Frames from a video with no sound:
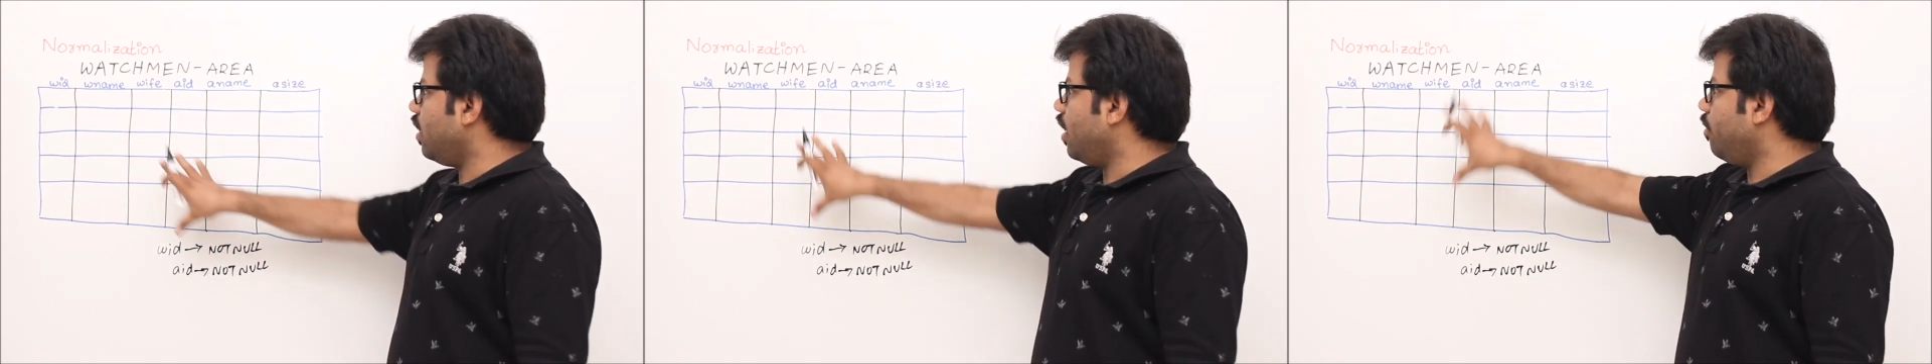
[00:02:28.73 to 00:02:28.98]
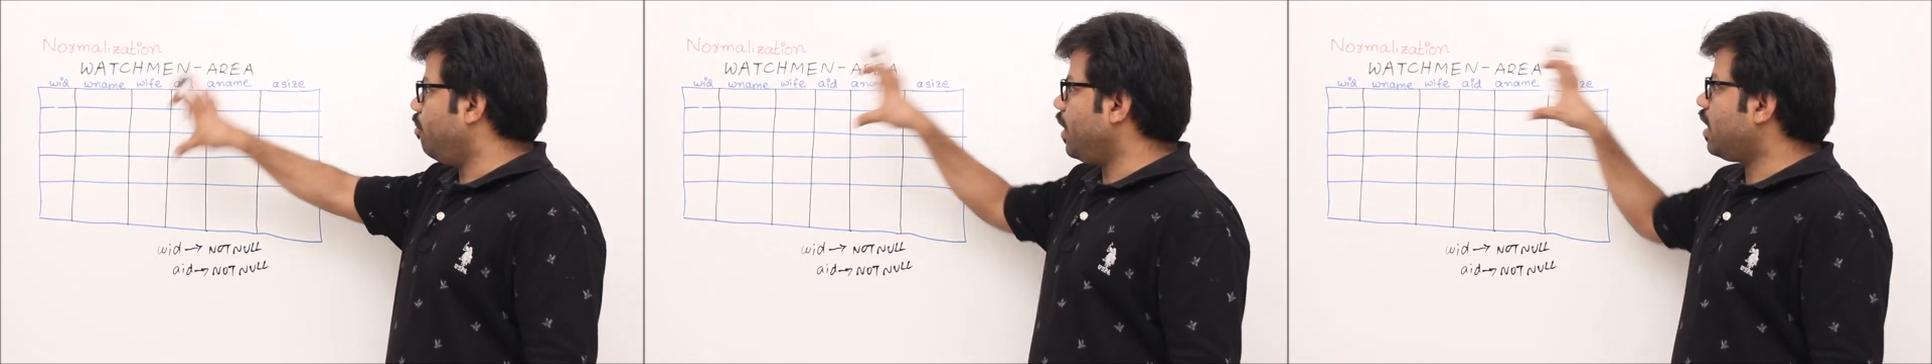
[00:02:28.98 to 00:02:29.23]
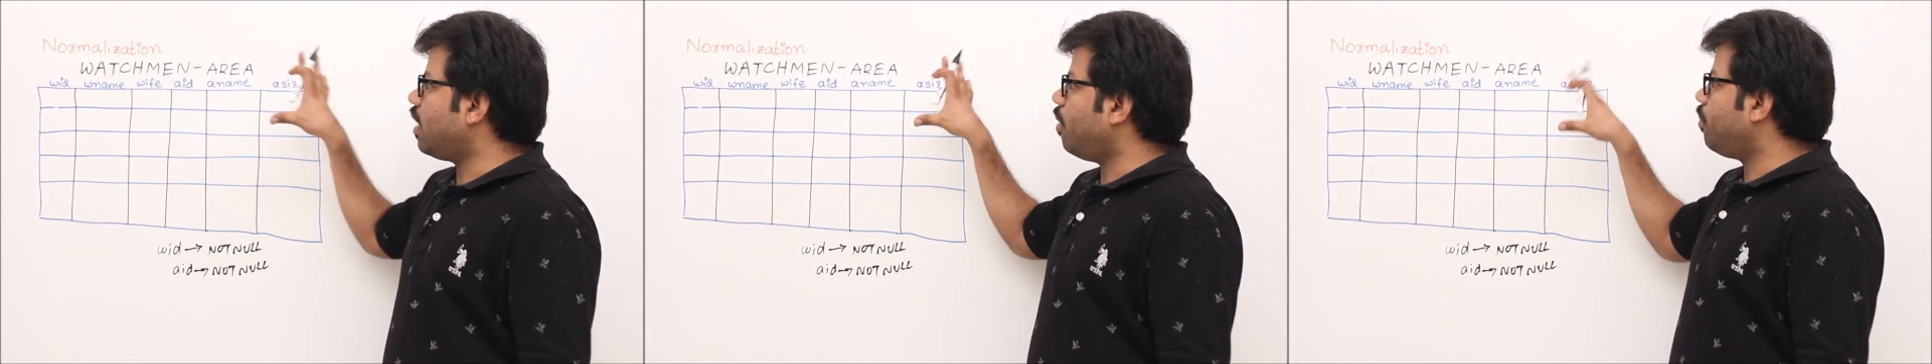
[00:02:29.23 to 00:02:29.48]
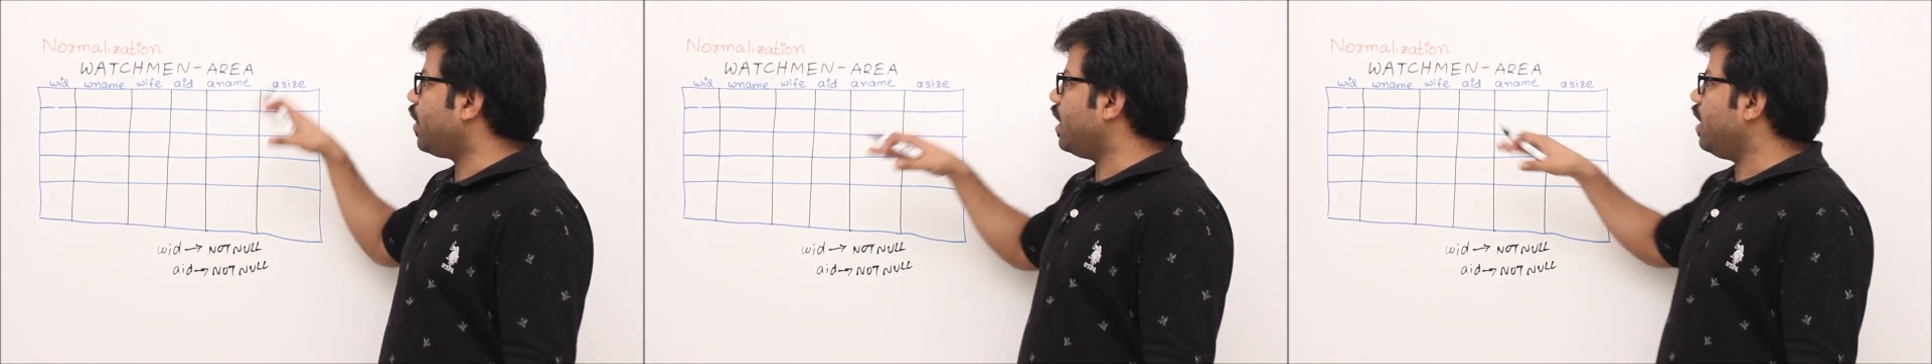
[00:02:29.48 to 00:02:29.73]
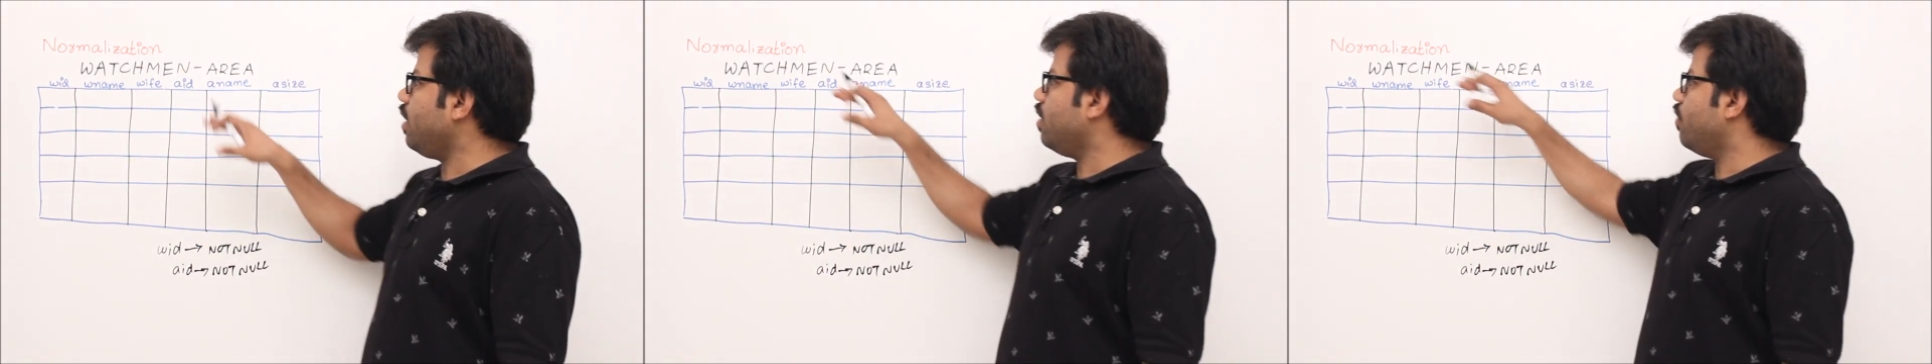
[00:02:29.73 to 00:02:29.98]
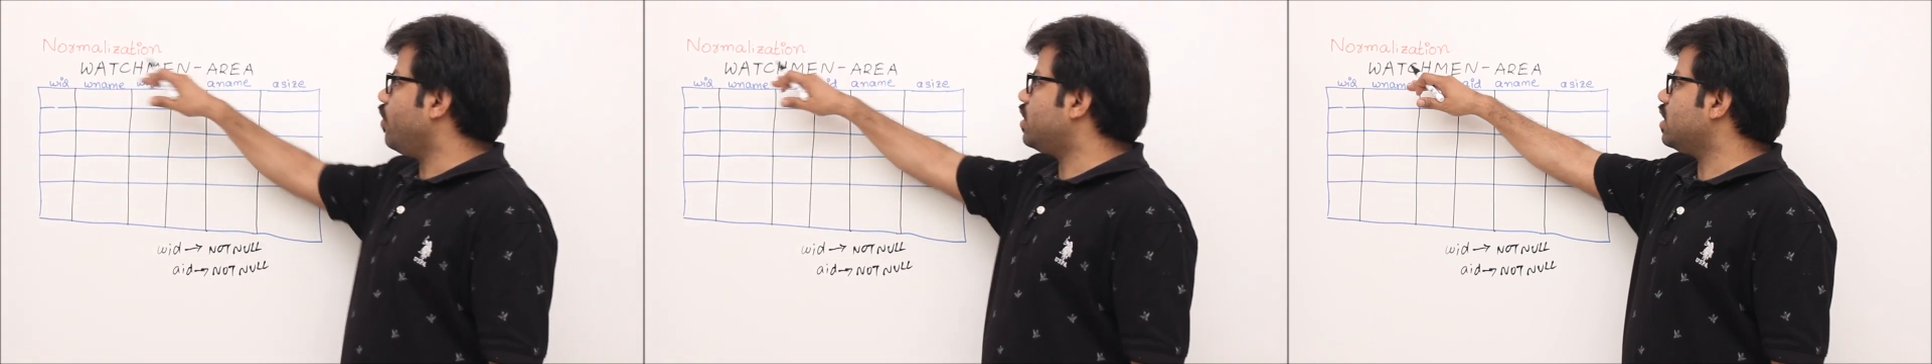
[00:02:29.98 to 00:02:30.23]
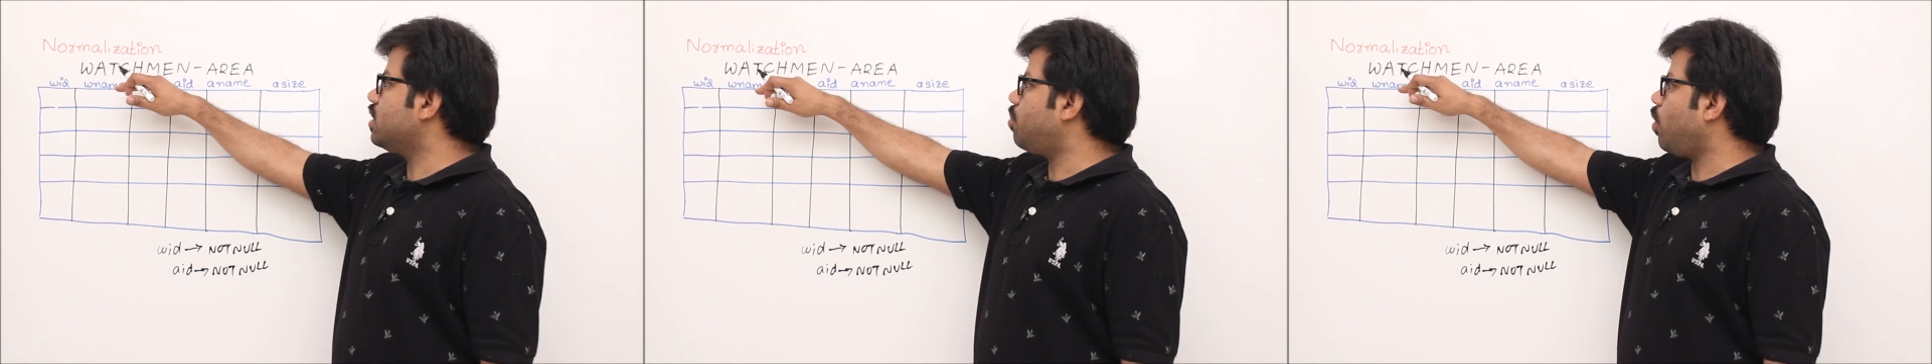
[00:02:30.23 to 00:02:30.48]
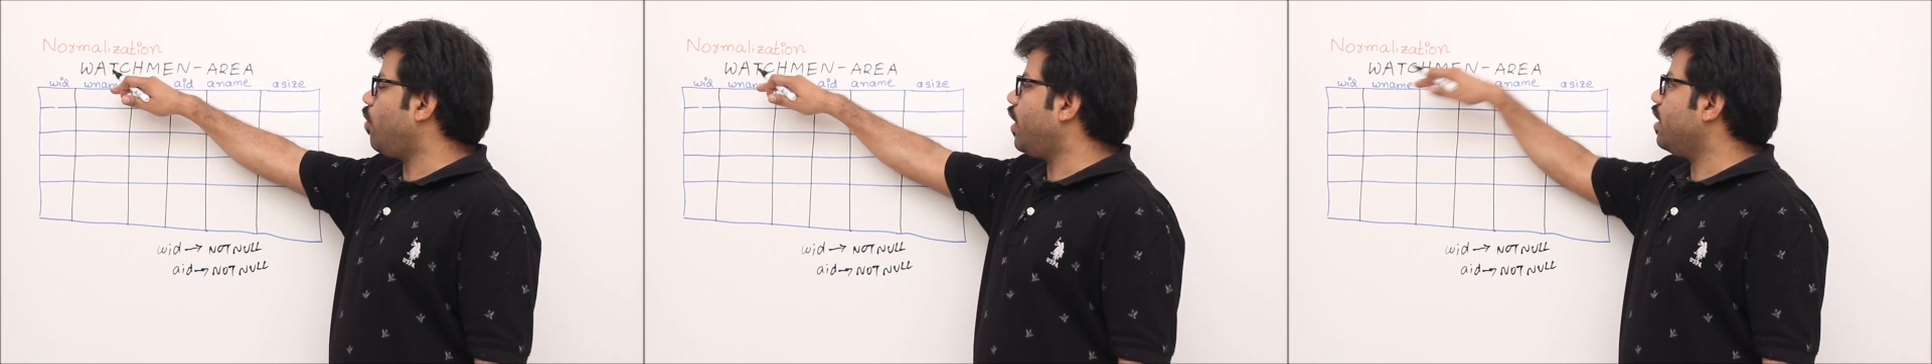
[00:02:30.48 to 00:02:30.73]
a big company which is
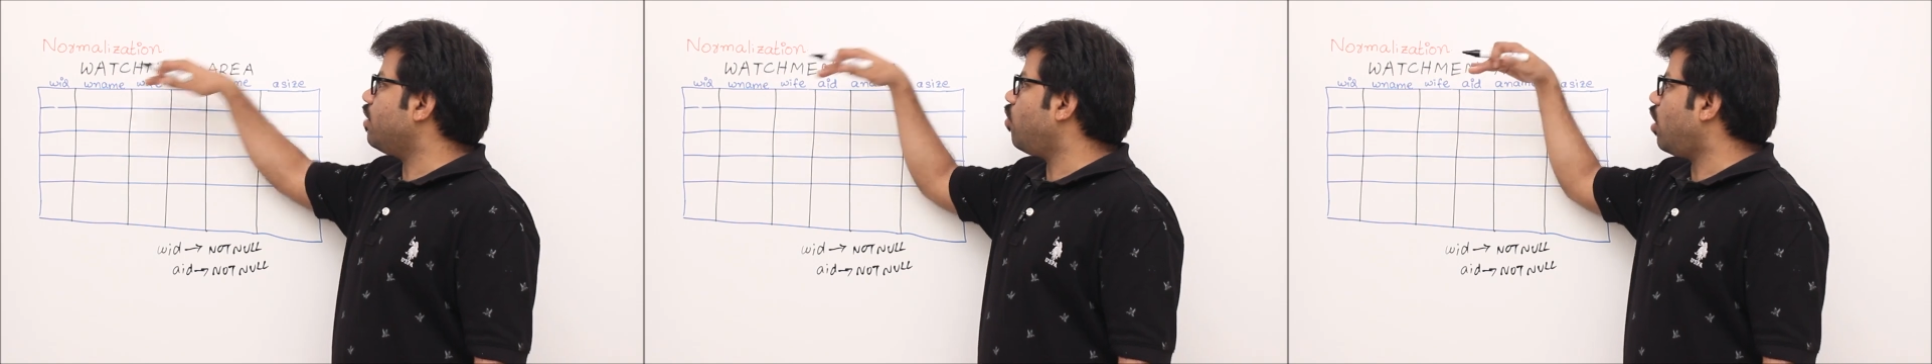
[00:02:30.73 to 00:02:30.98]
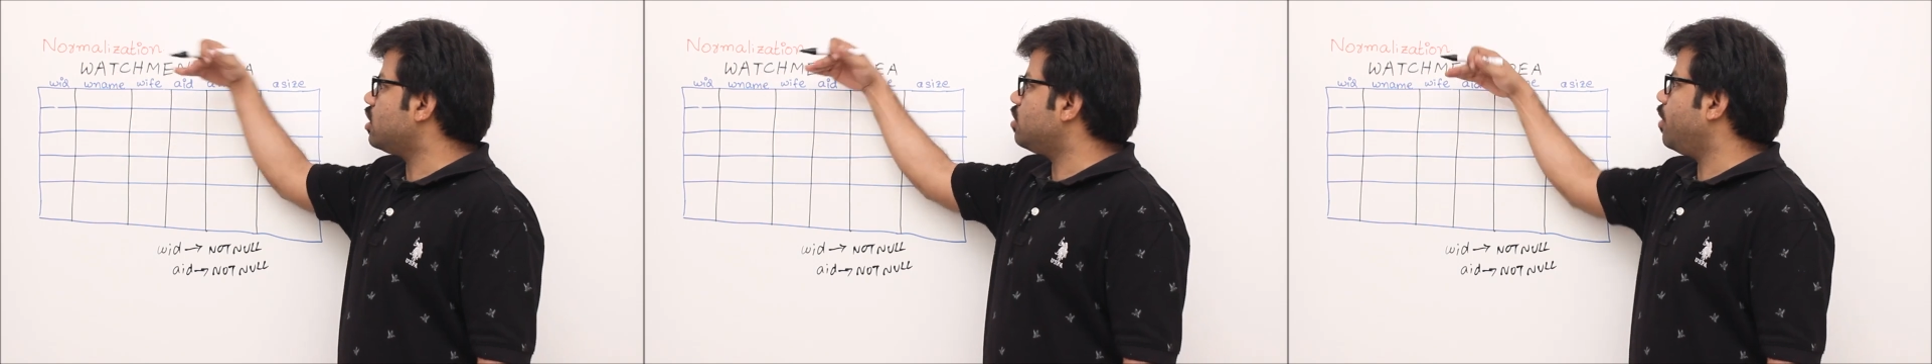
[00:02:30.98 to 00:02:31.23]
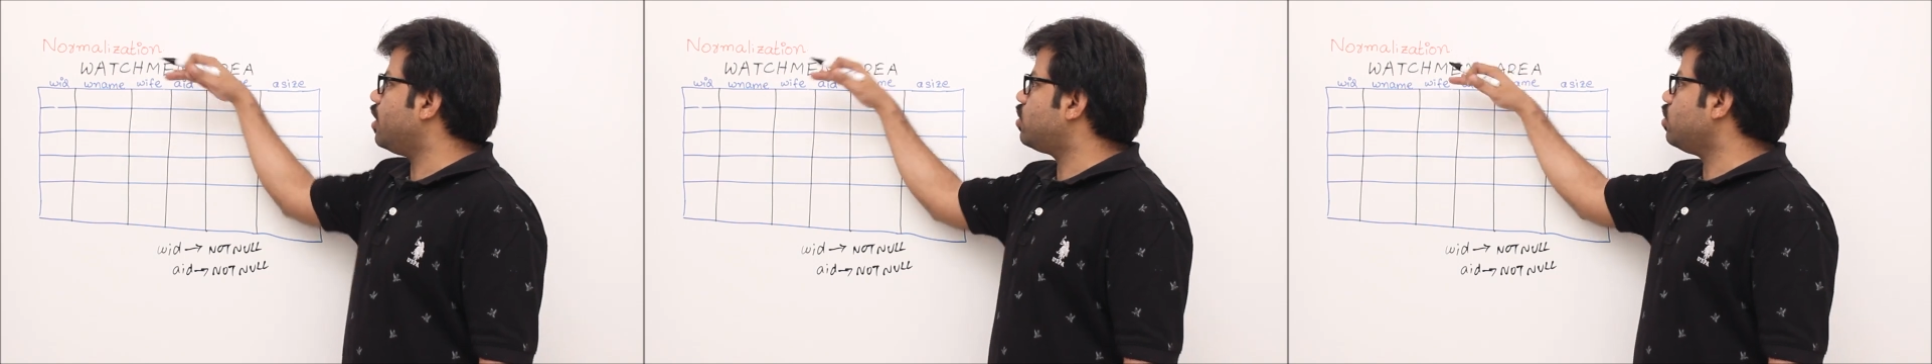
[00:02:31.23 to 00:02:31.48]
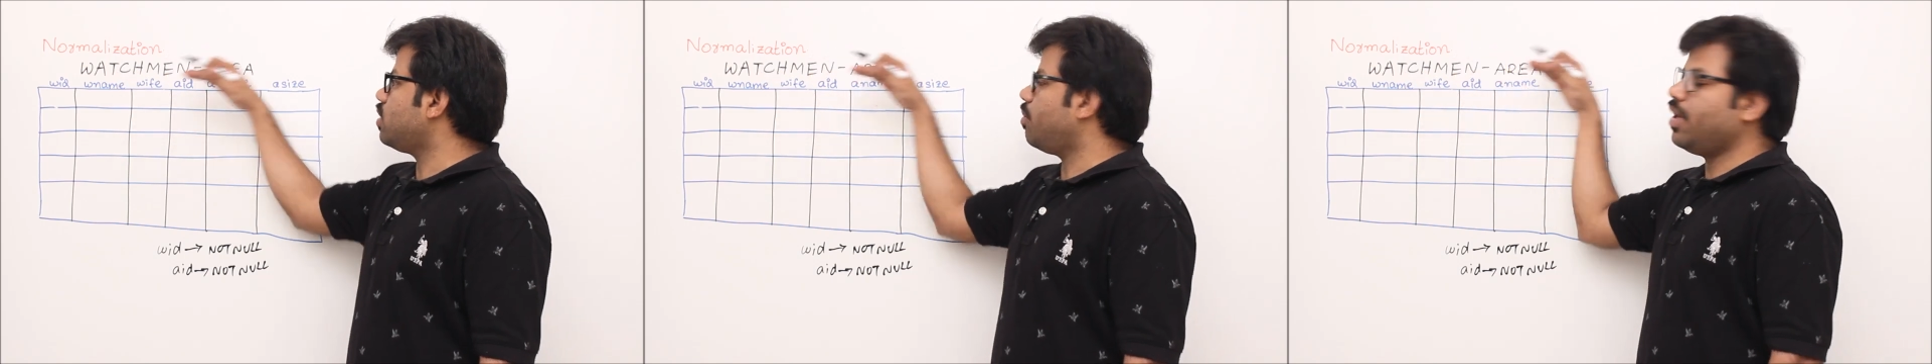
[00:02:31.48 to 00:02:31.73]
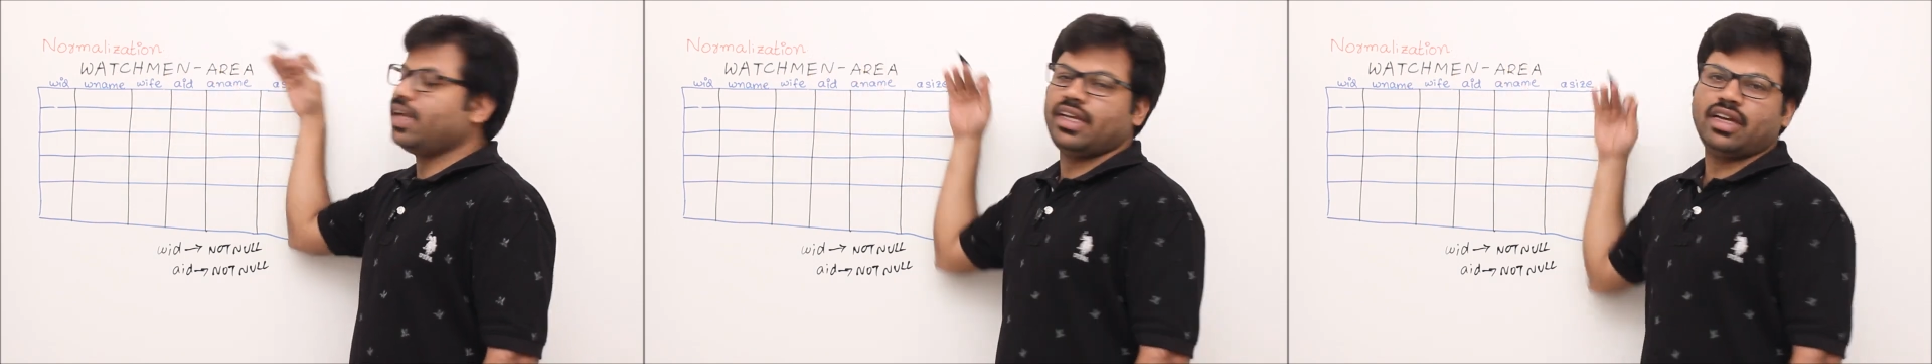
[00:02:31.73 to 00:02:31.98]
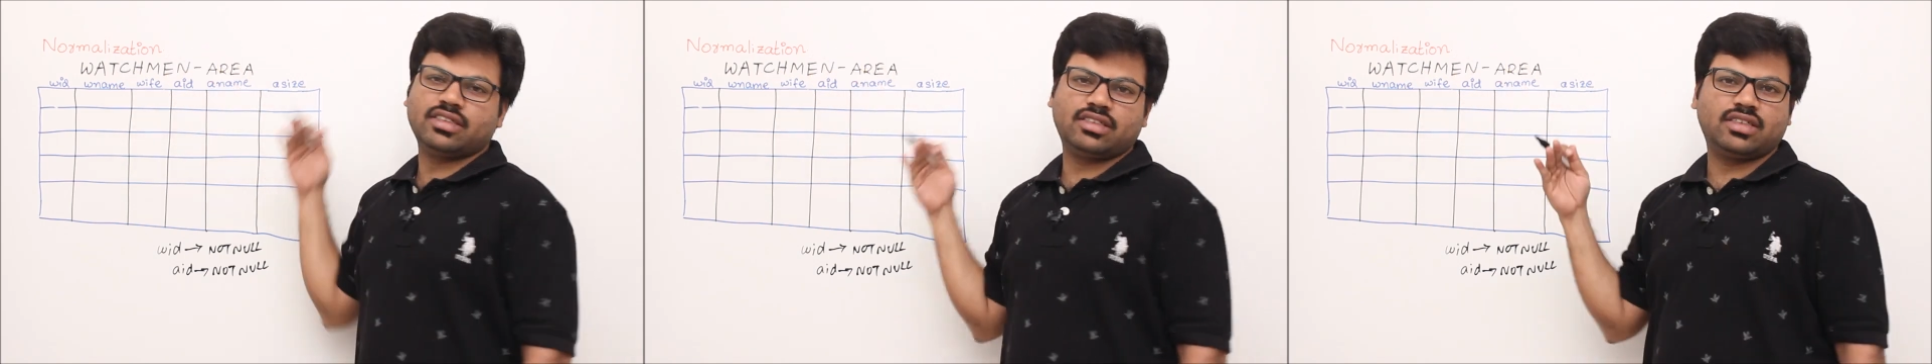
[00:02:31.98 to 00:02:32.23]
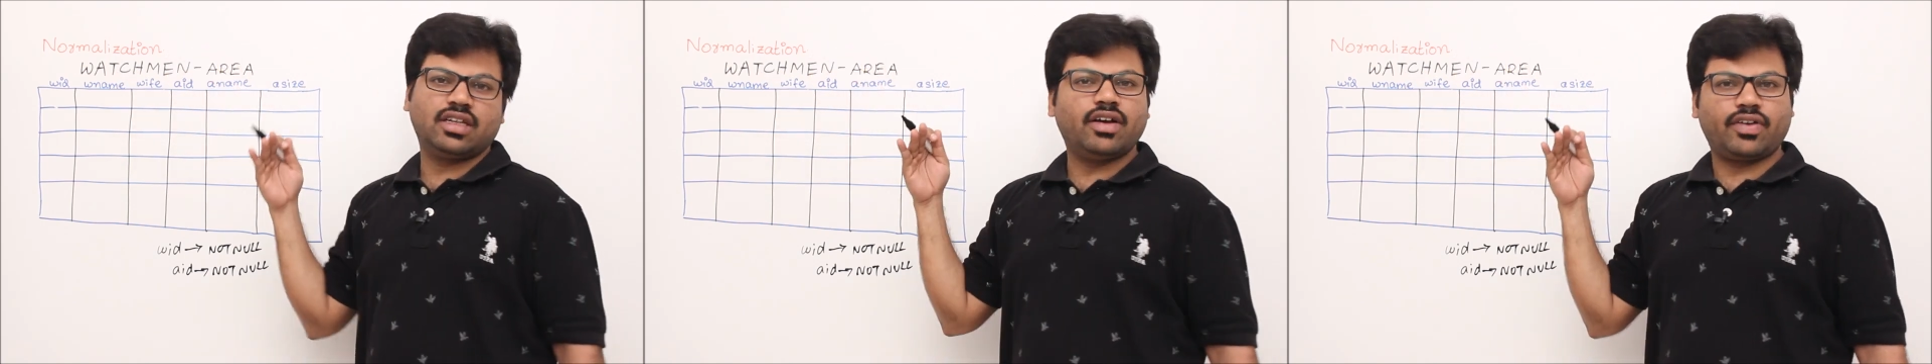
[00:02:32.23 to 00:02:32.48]
providing watchmen to some areas.